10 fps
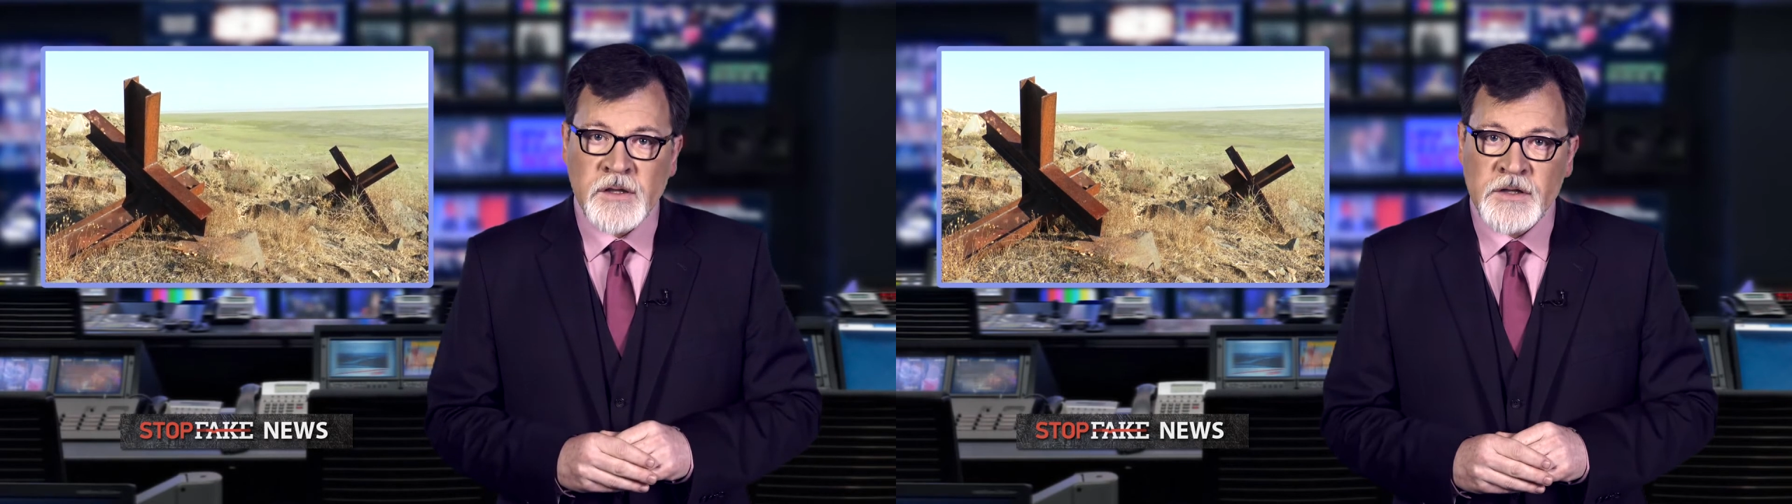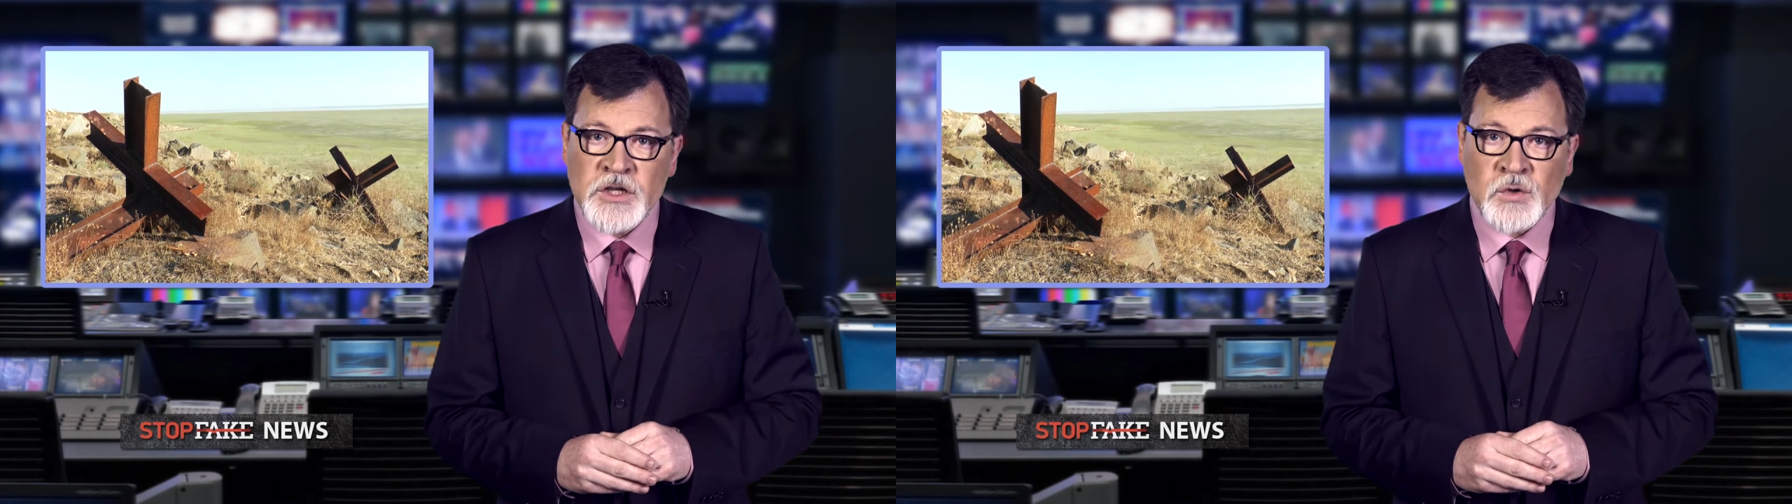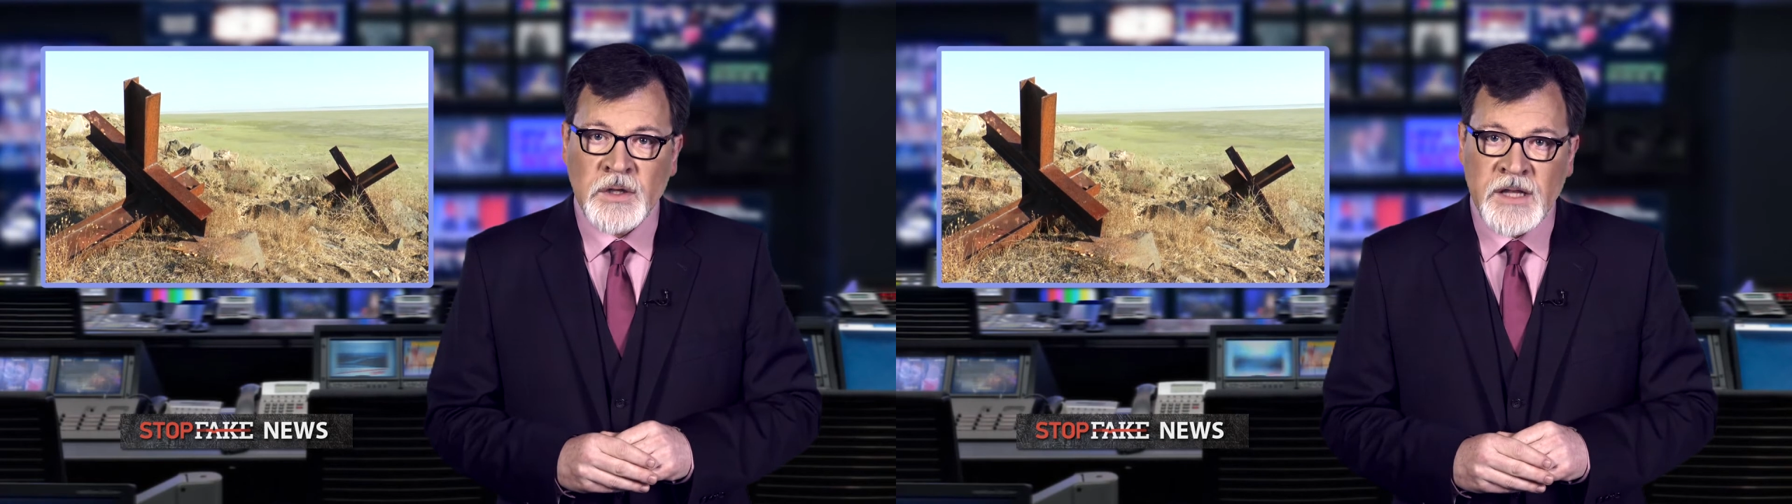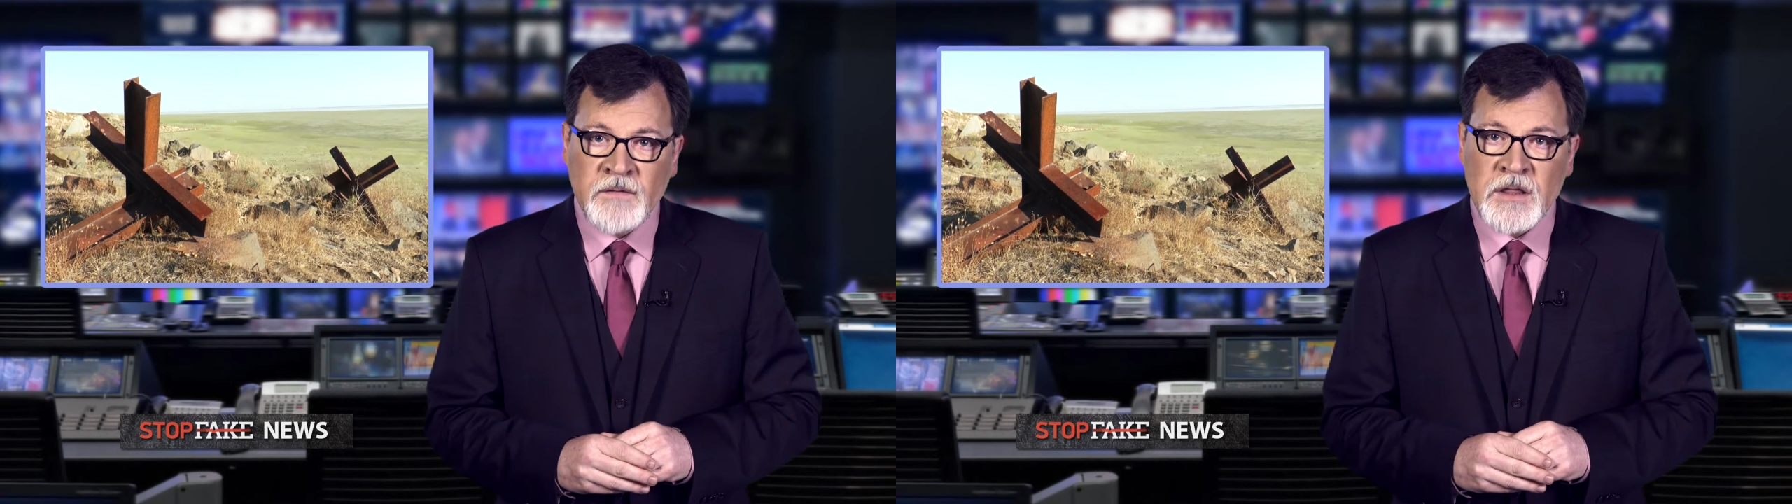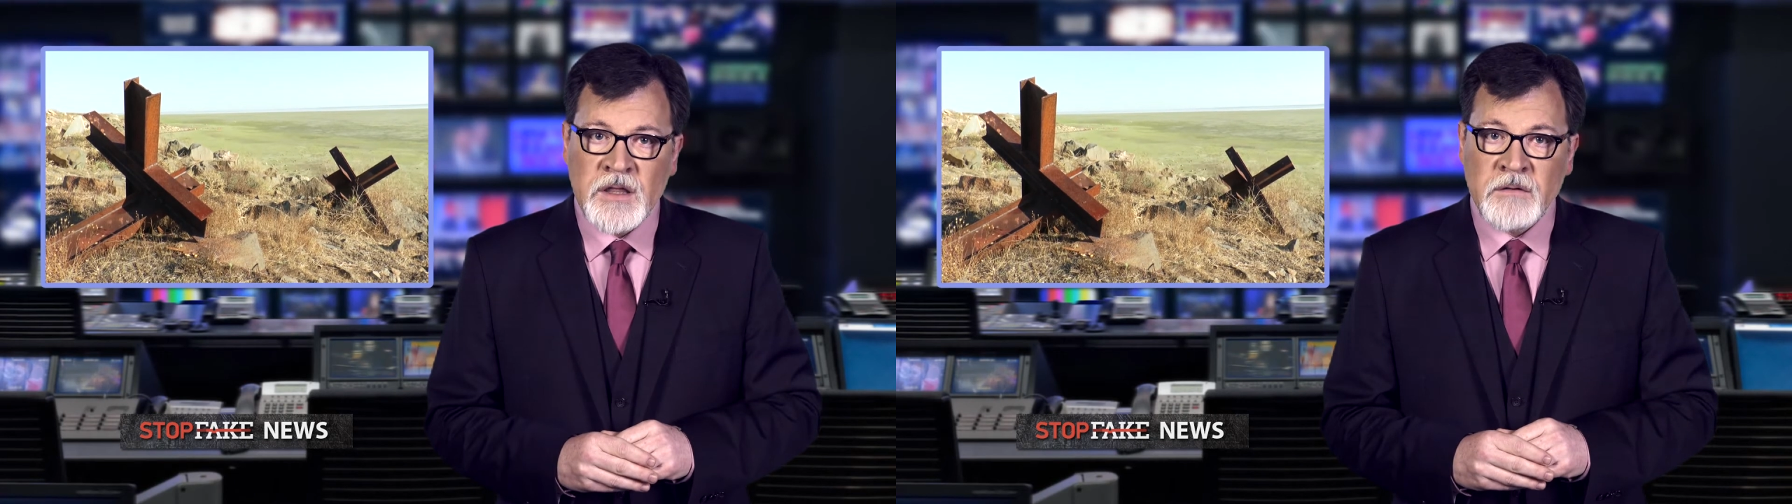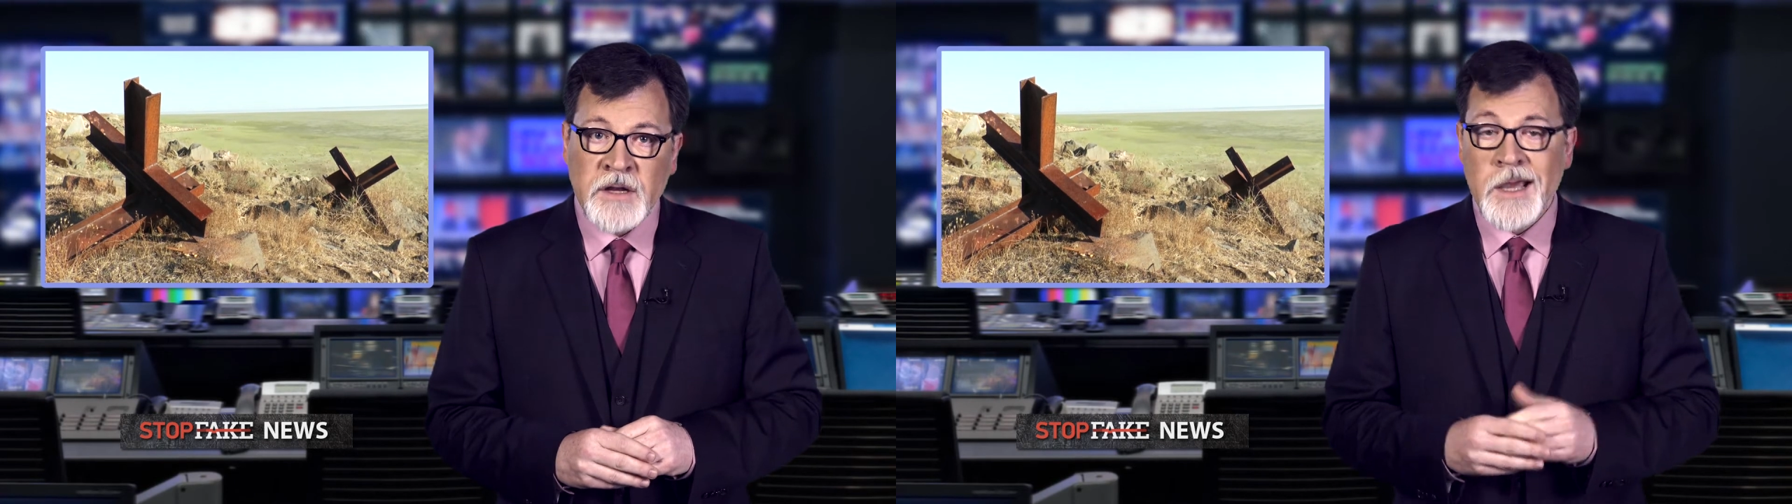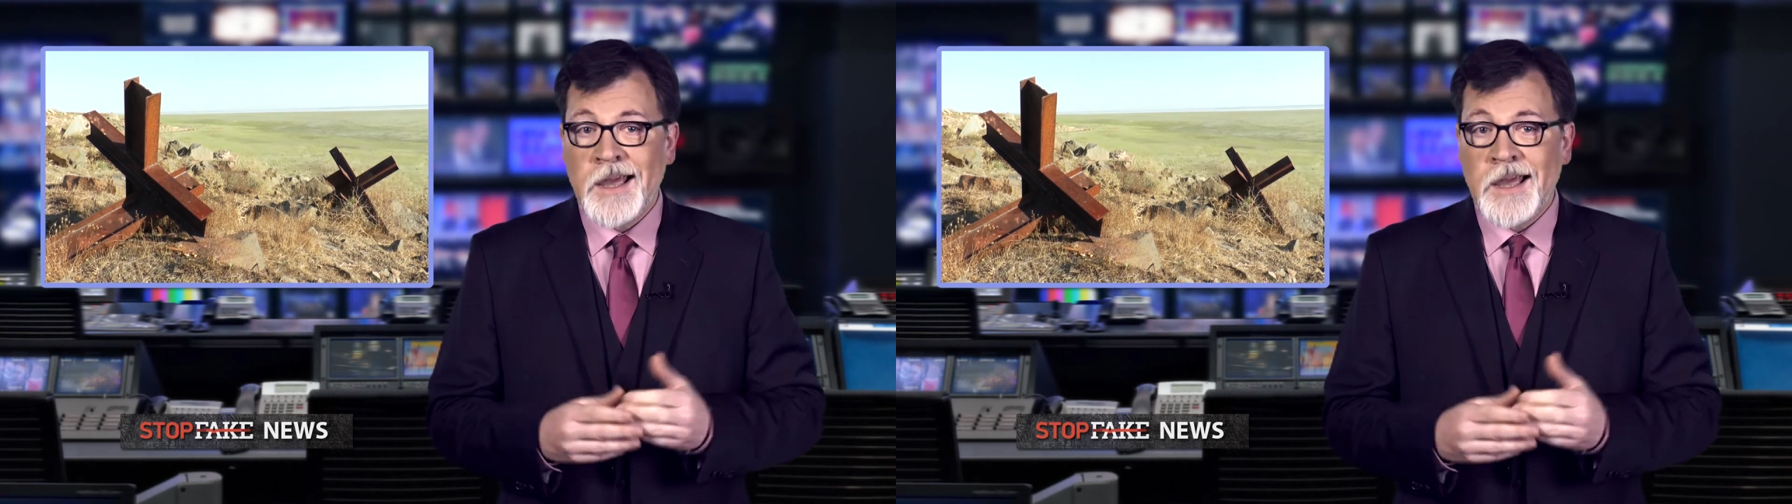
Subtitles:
destroyed levee theory